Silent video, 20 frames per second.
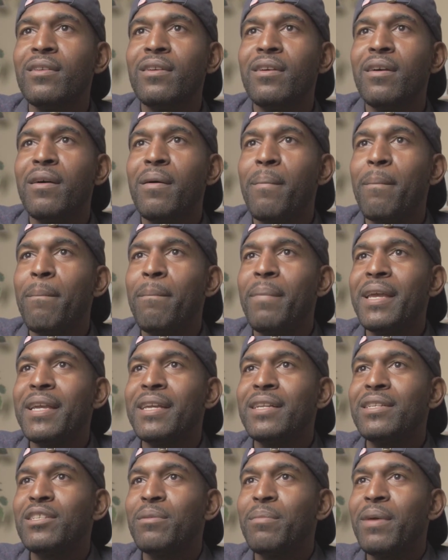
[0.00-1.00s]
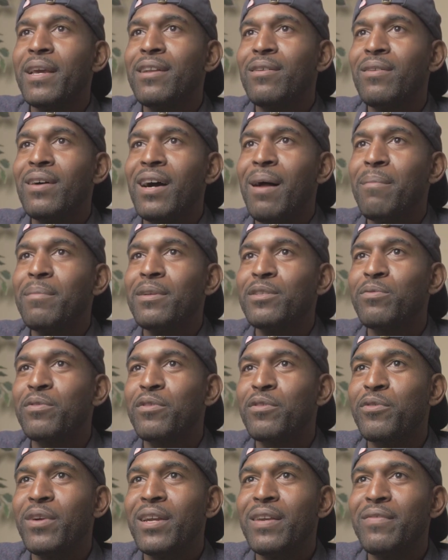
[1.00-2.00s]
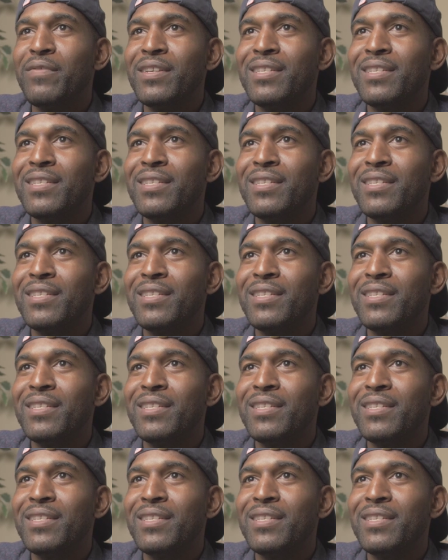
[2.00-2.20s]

Bacon tomato omelets with gravies.